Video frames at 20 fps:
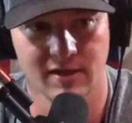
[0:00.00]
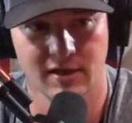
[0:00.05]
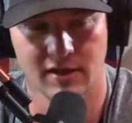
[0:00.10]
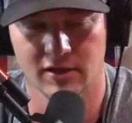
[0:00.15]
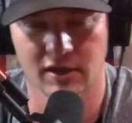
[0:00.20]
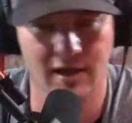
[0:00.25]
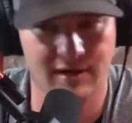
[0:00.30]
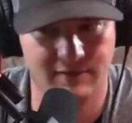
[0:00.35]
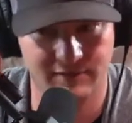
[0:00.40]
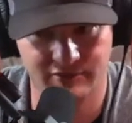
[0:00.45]
A
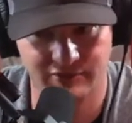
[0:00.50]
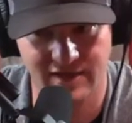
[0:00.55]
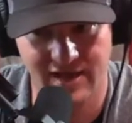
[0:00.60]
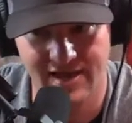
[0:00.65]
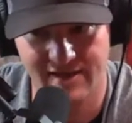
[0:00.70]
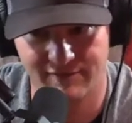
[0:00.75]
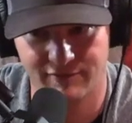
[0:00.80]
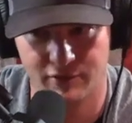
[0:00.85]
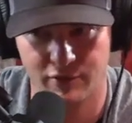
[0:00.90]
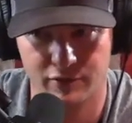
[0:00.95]
lot of us
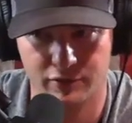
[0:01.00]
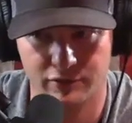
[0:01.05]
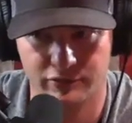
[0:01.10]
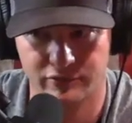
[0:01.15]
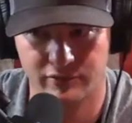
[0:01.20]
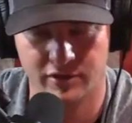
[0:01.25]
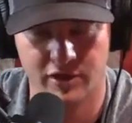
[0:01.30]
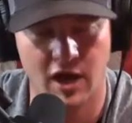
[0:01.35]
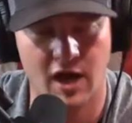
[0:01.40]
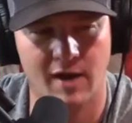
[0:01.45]
have those
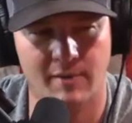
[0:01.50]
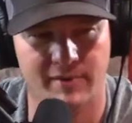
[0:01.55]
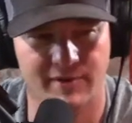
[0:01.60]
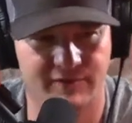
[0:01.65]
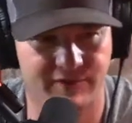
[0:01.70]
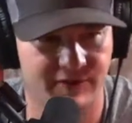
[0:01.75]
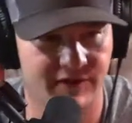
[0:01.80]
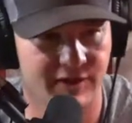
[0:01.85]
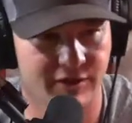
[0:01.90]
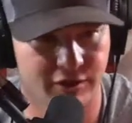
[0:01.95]
common
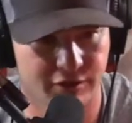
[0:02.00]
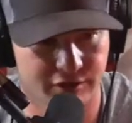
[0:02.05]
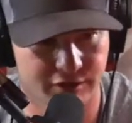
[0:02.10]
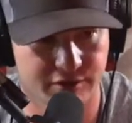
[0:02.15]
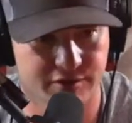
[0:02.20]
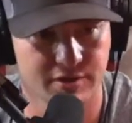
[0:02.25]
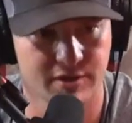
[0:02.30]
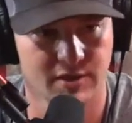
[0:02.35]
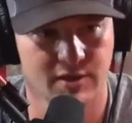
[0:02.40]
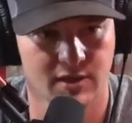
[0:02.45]
figures,